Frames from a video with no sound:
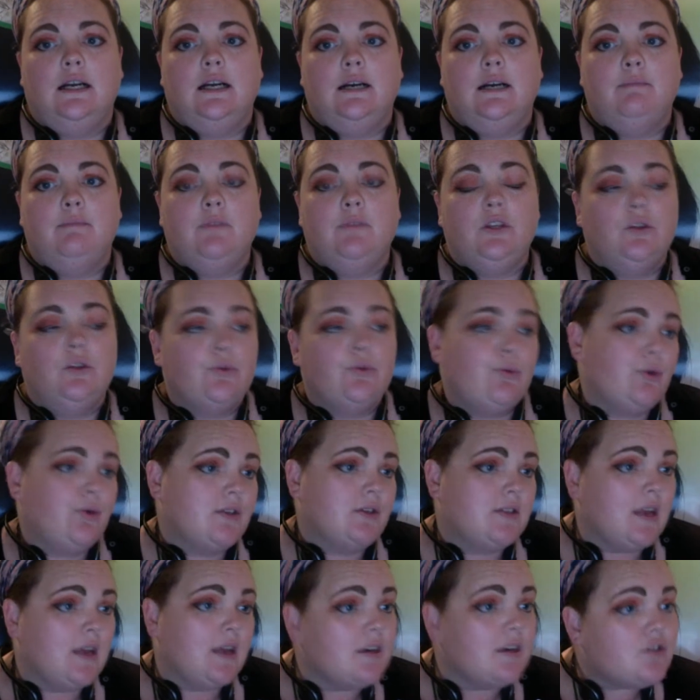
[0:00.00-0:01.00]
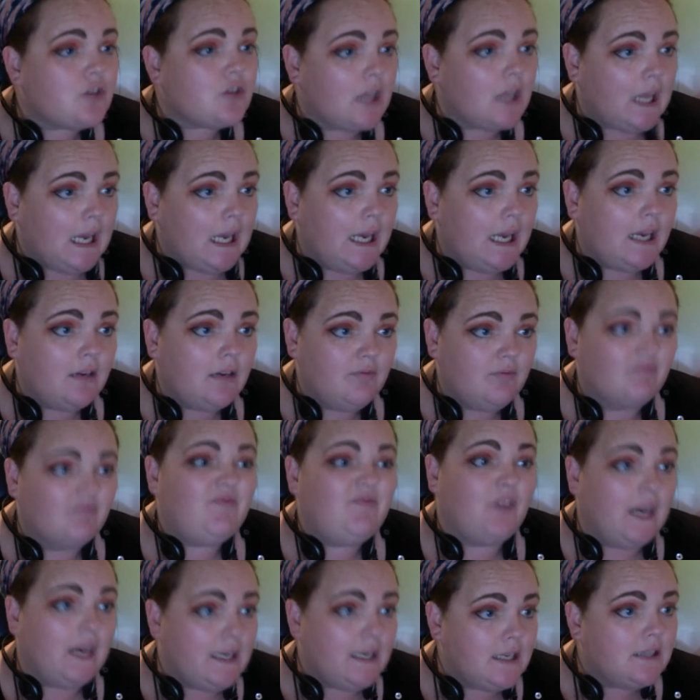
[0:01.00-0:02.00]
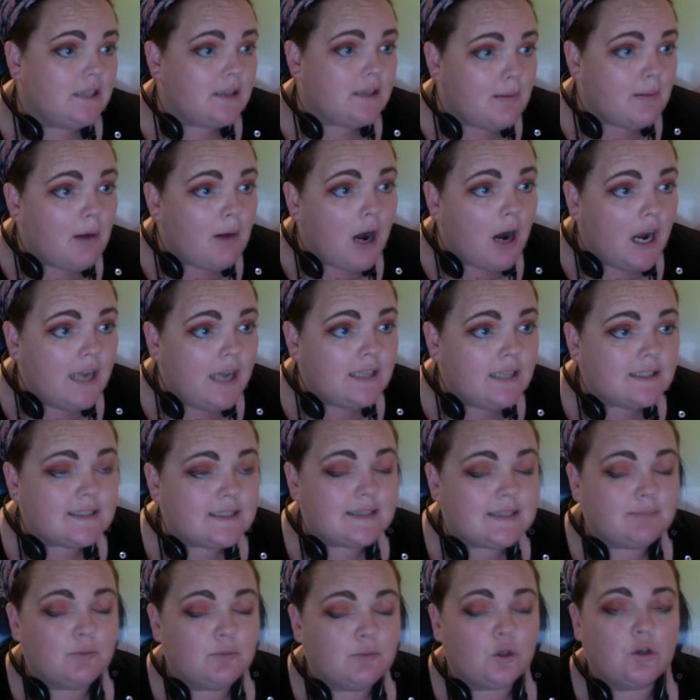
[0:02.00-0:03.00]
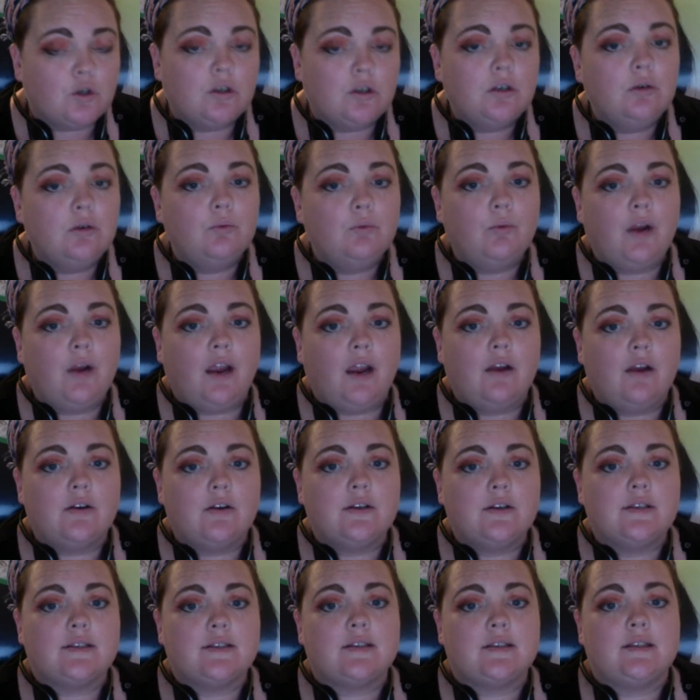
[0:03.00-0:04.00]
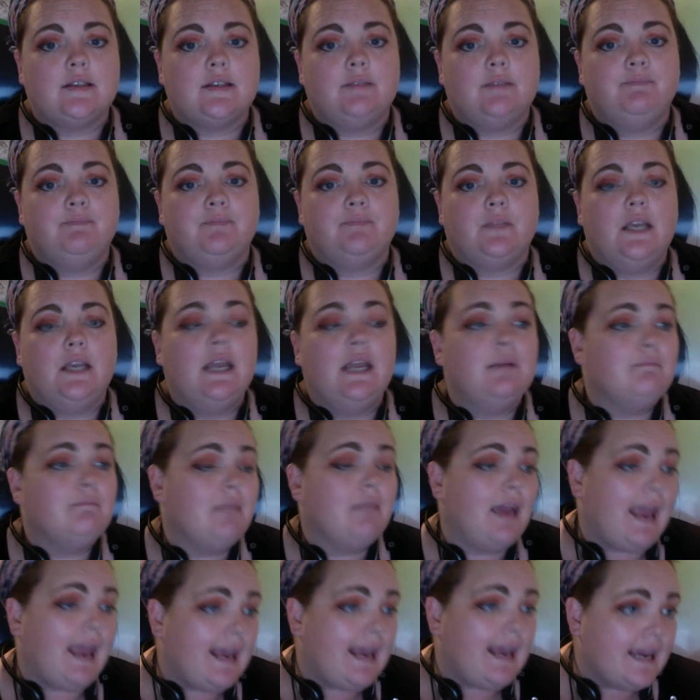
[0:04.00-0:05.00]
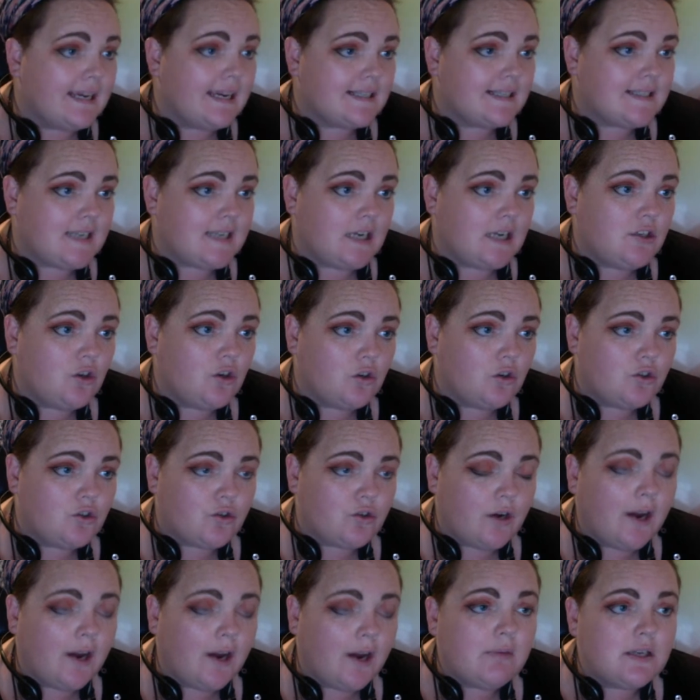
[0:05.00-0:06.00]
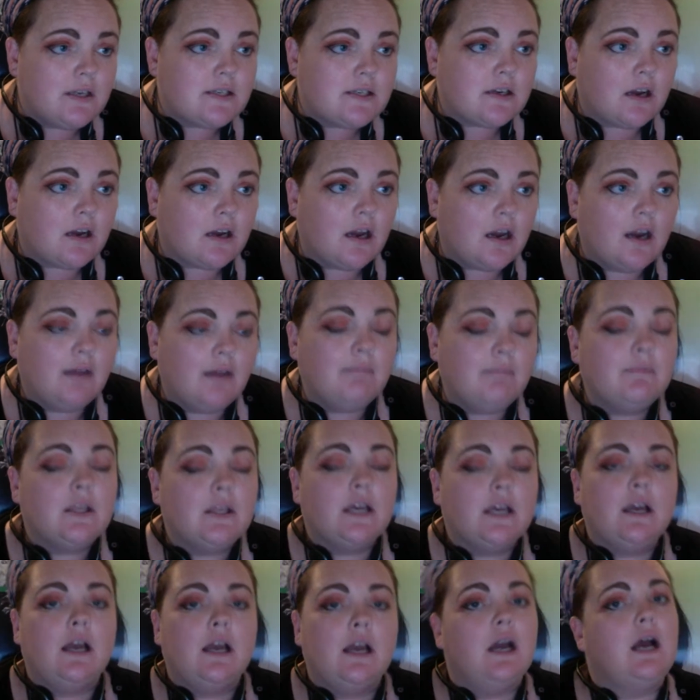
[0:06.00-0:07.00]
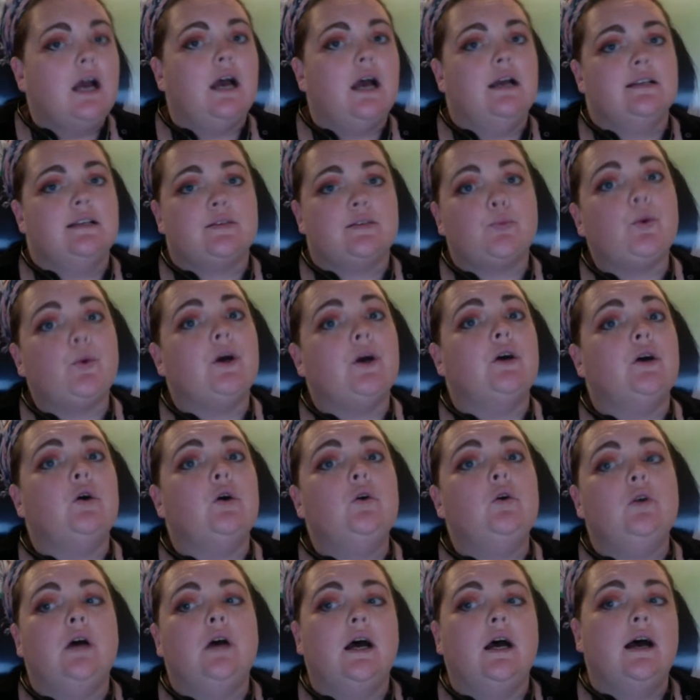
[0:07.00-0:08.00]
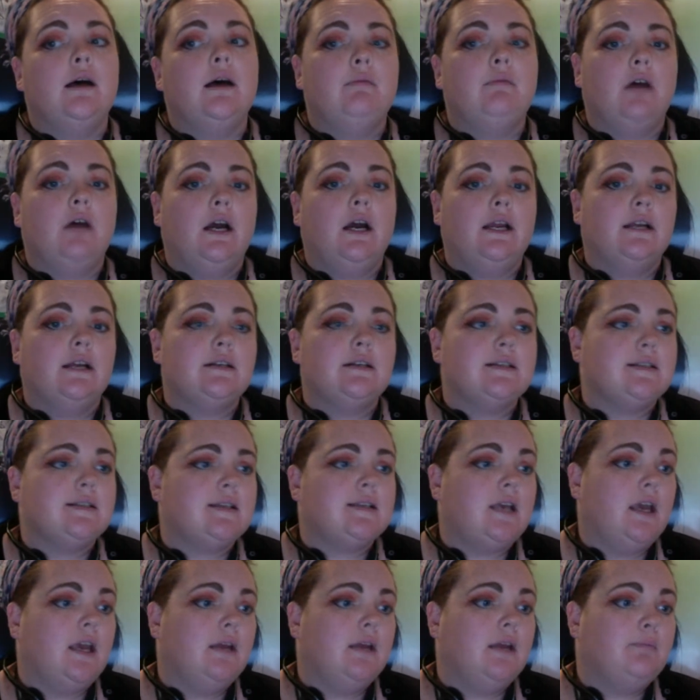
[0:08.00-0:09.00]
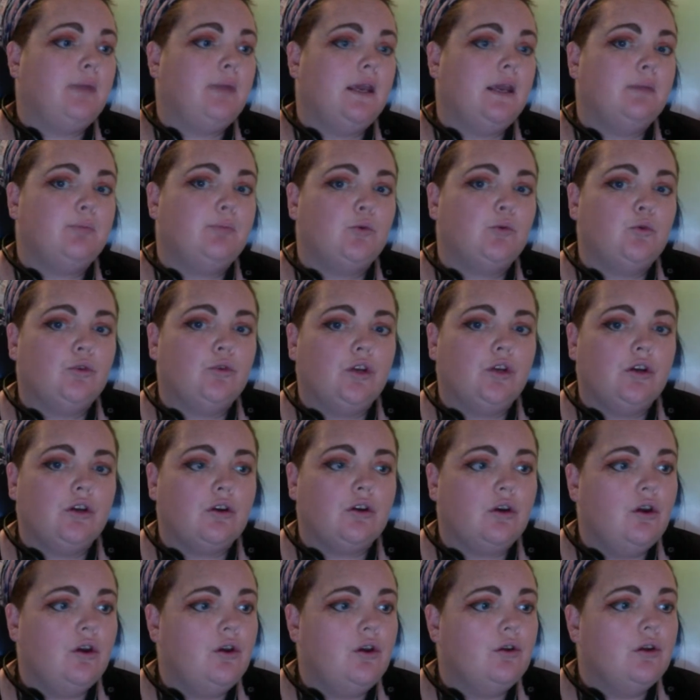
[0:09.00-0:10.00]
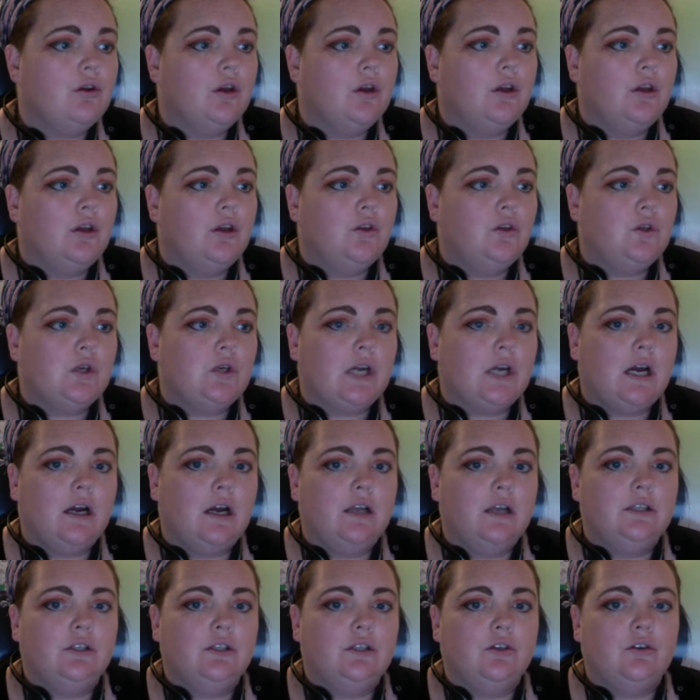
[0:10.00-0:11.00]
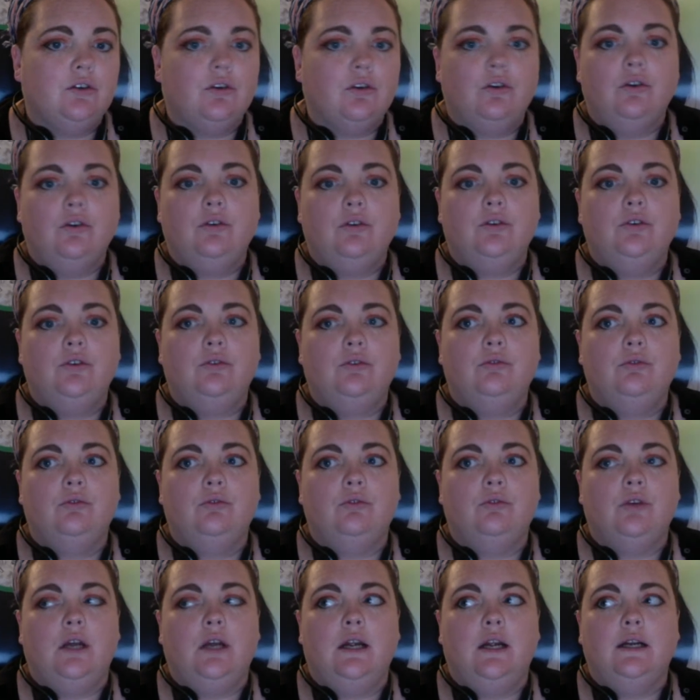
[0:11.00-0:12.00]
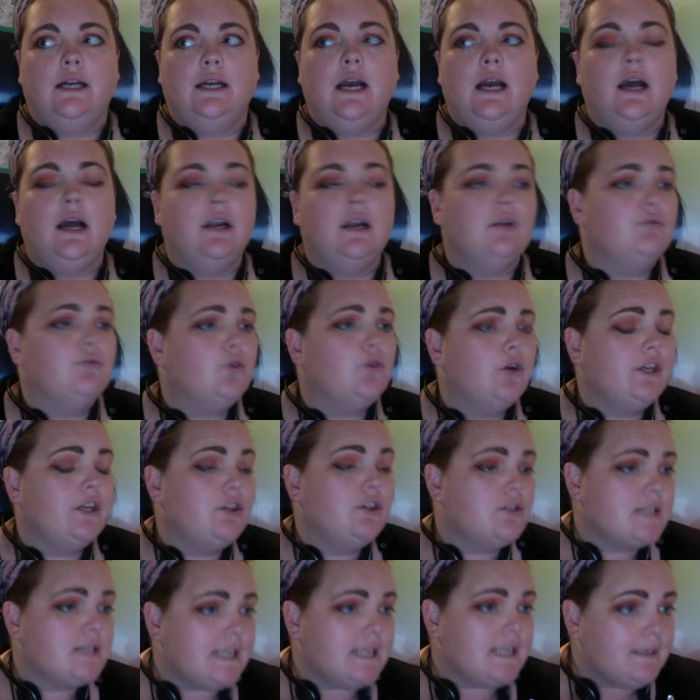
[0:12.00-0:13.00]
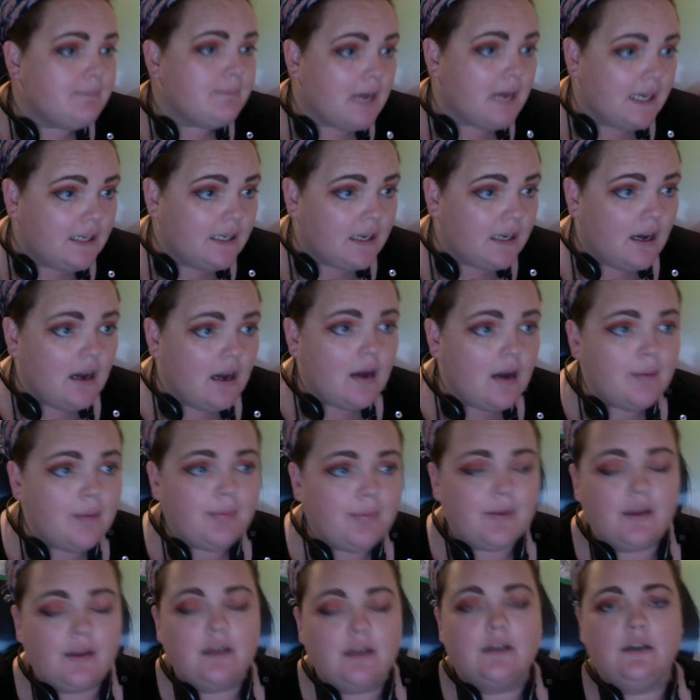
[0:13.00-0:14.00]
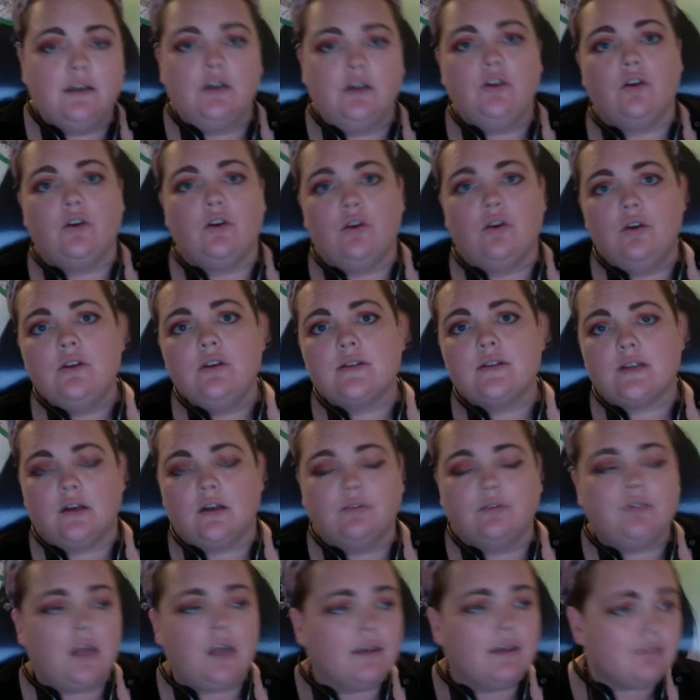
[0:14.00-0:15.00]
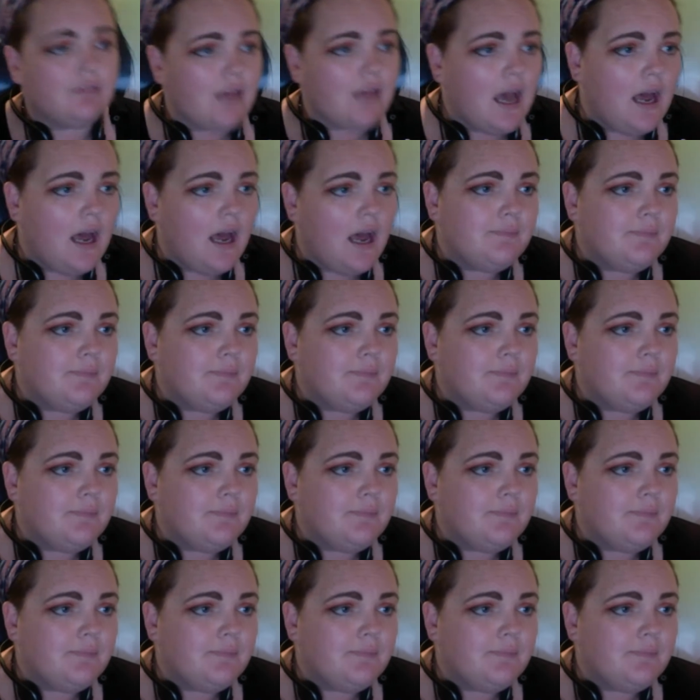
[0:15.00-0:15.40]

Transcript: you're essentially feeding the mites more, whereas it may extend your treatment time as well. I understand people, you can't avoid using makeup and, stuff like that.